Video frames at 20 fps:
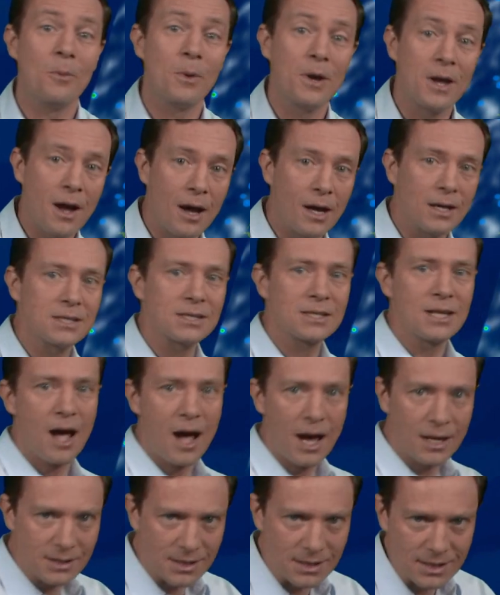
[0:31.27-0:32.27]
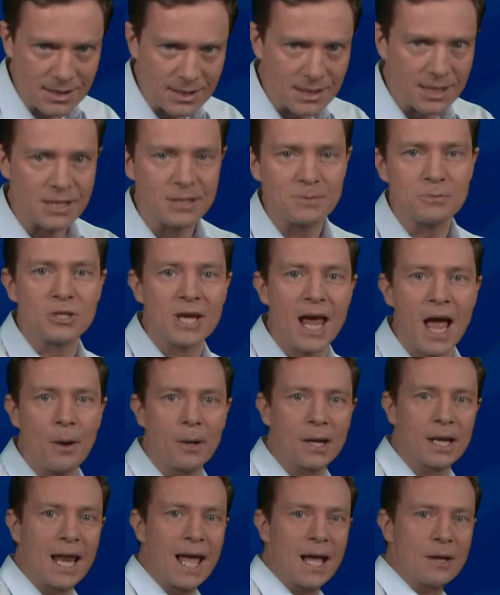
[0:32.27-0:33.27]
we are starting to see some
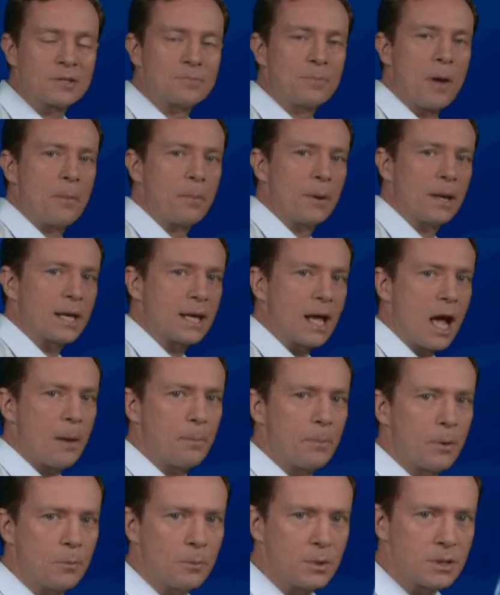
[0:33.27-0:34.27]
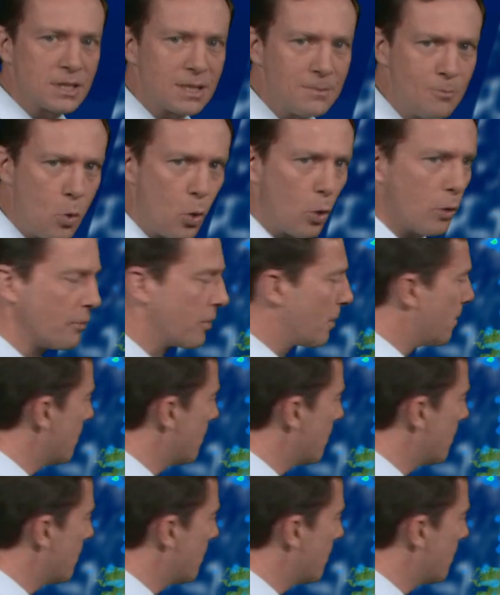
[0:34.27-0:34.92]
shower clouds bubbling up, and we'll see more of